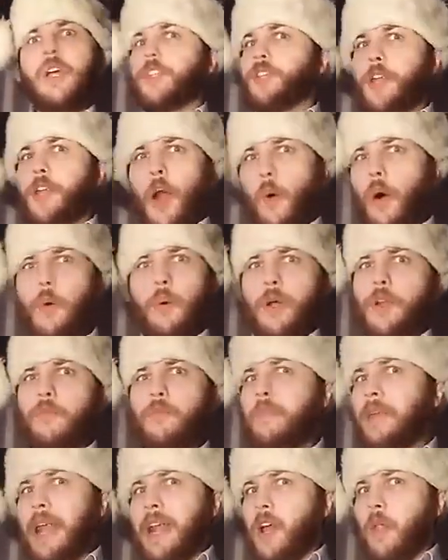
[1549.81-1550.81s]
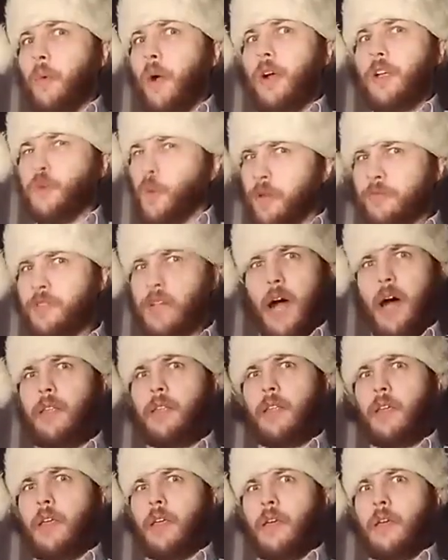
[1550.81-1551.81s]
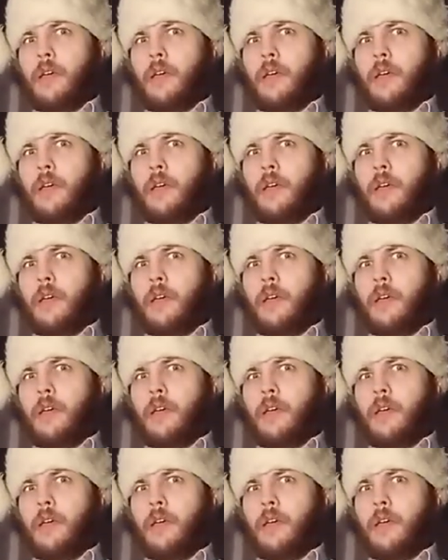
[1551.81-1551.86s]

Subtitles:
do you know what Millennial Woes would have done?